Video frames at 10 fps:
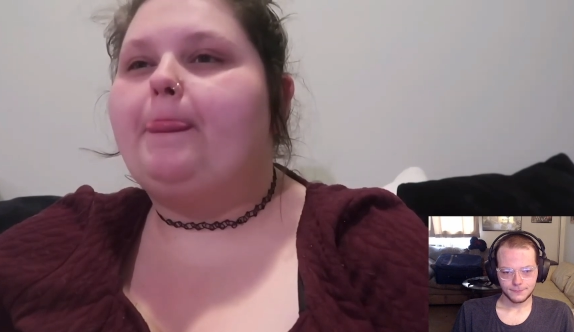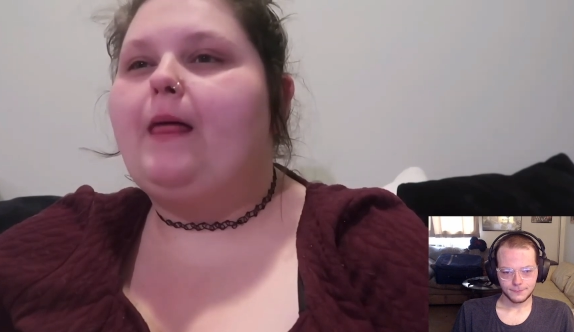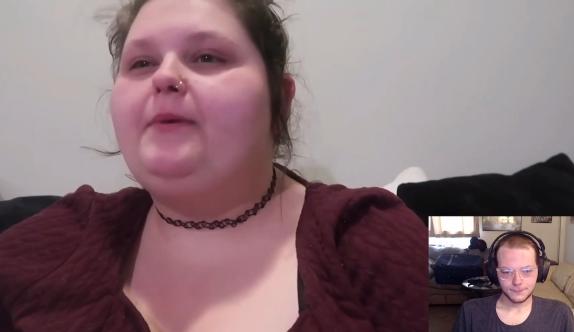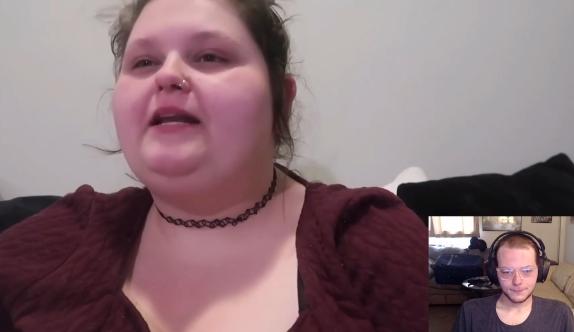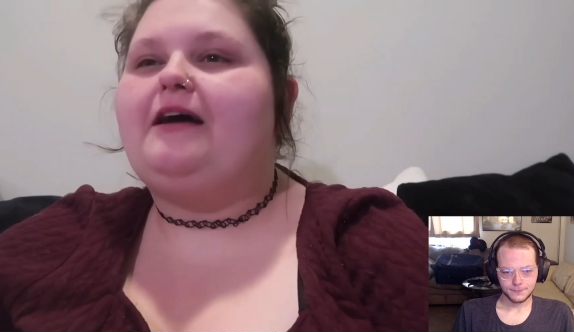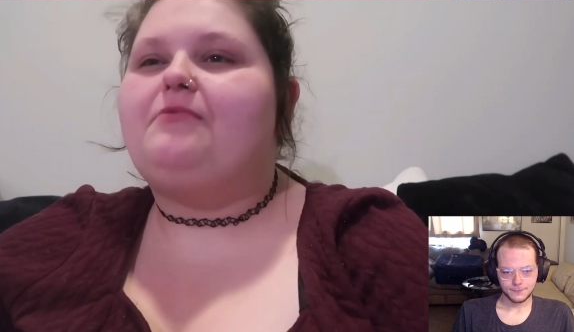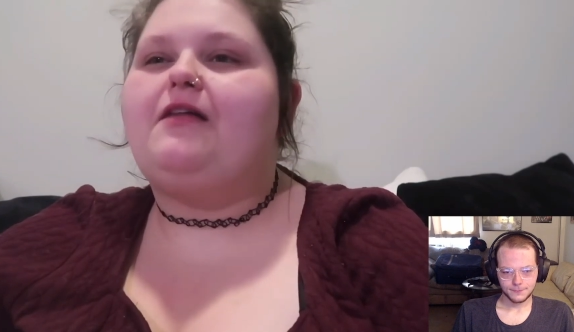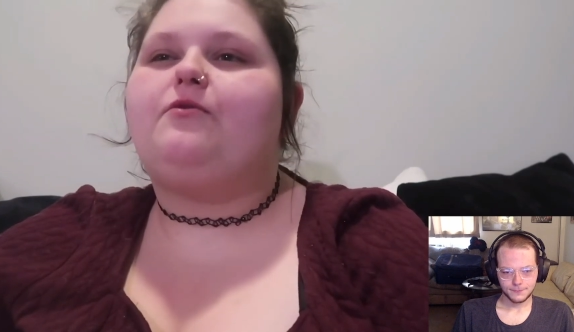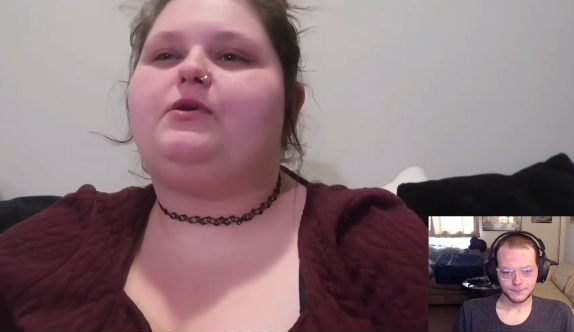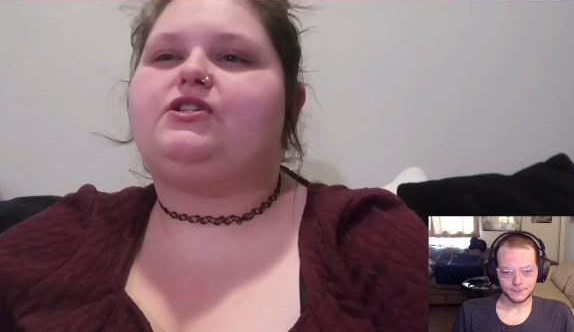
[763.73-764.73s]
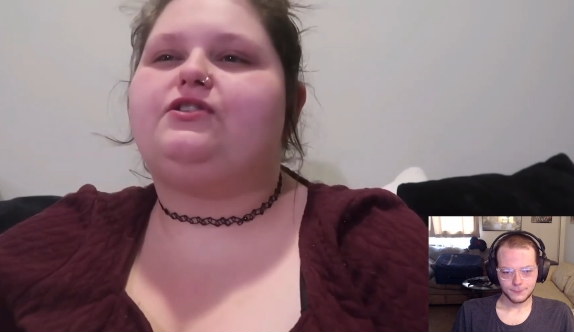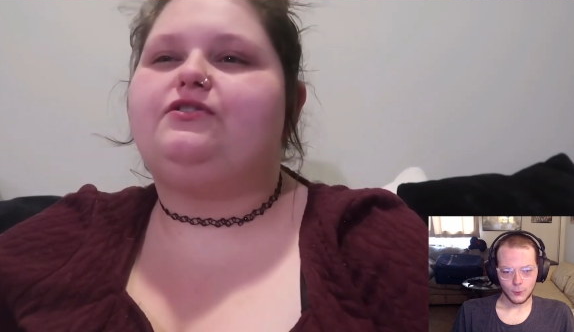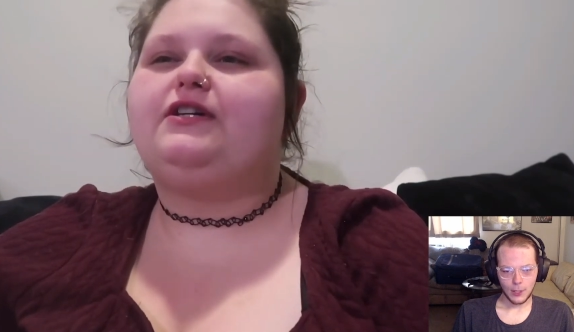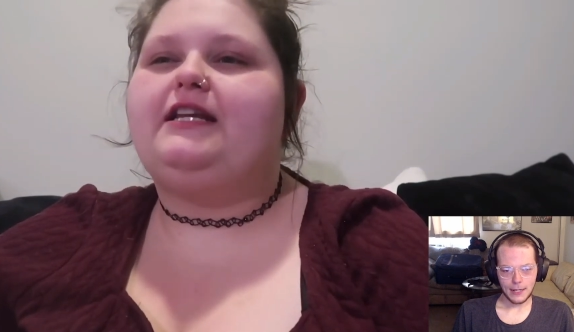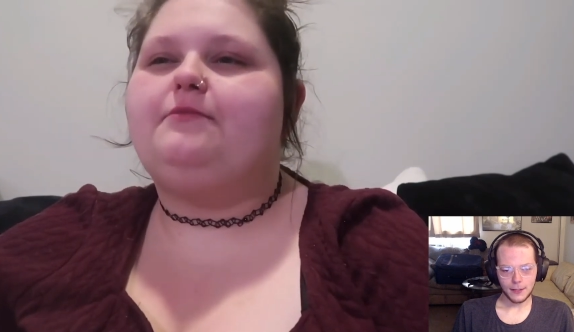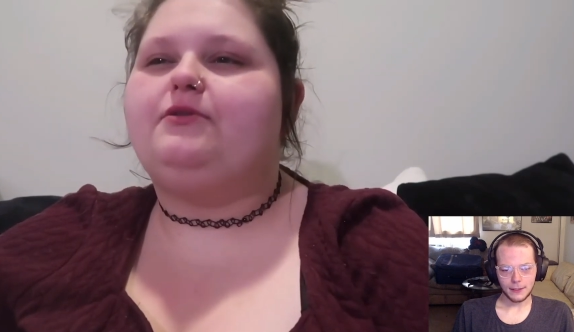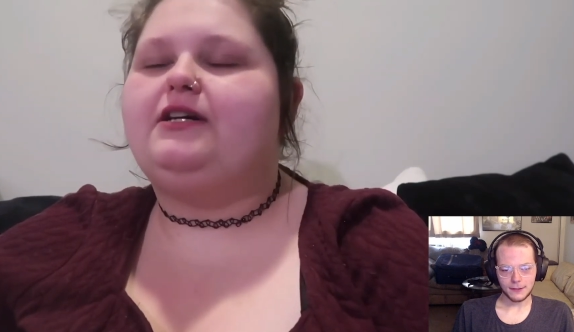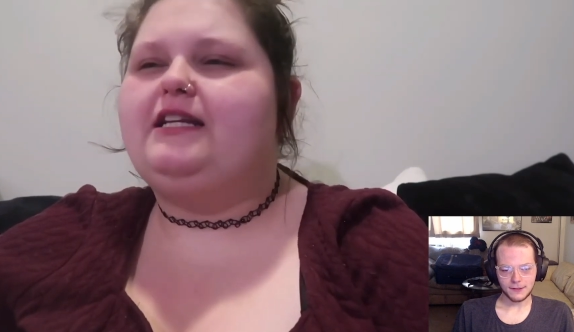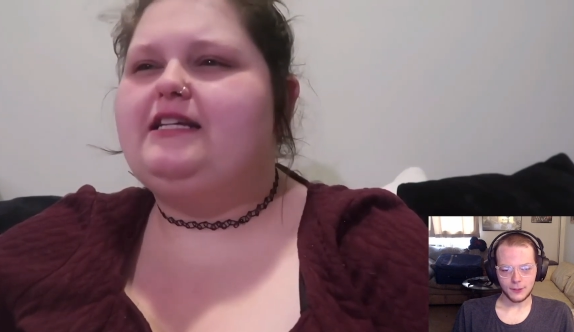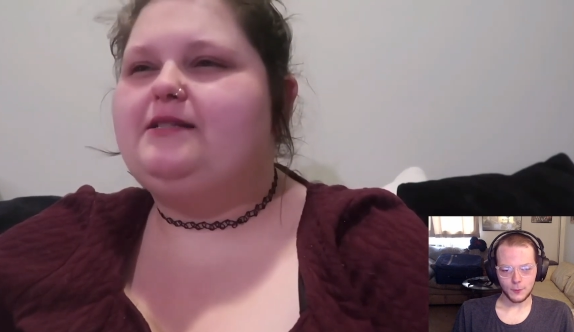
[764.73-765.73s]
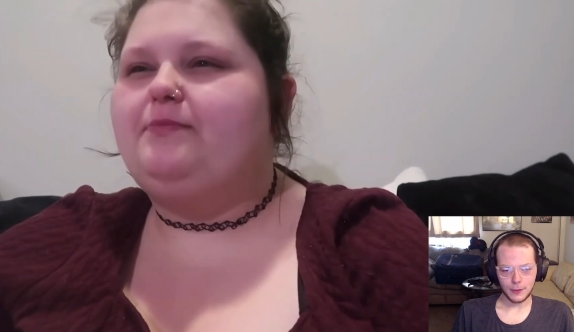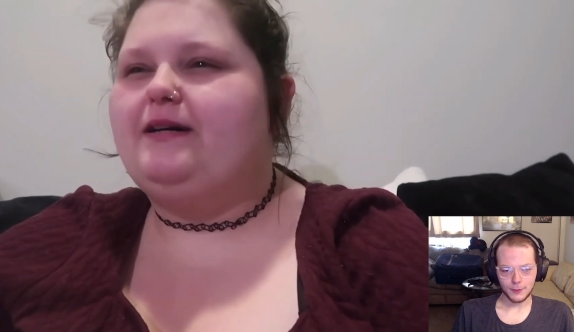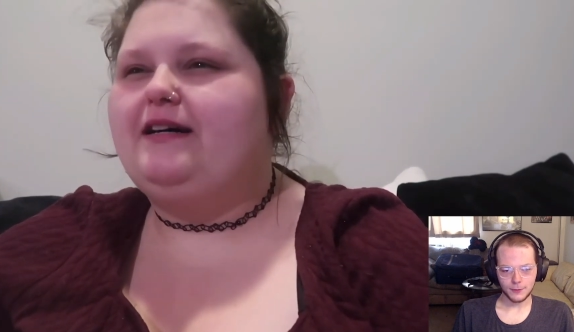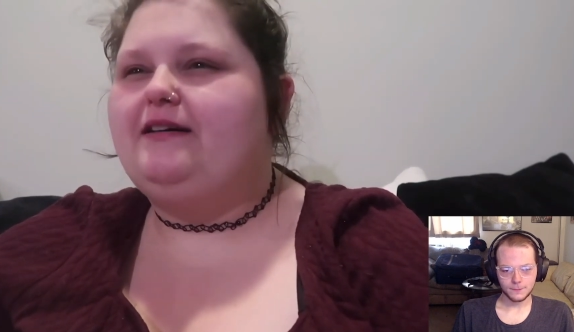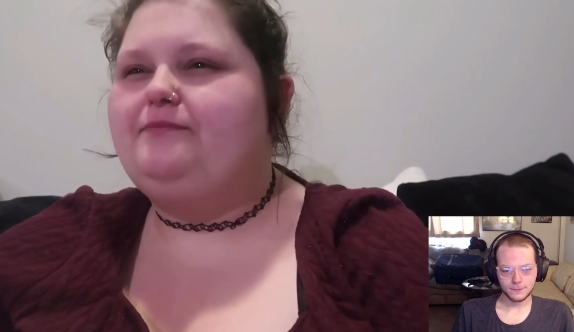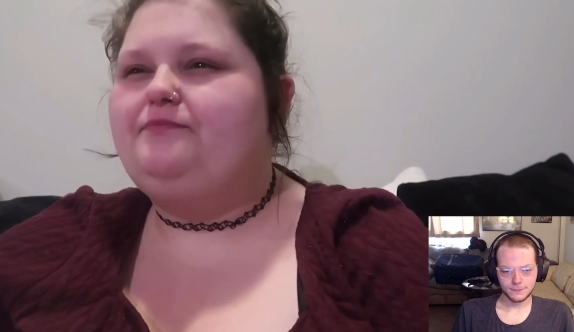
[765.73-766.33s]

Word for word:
Speaker 1: I mean, I'd rather watch where aliens movies, kill people. But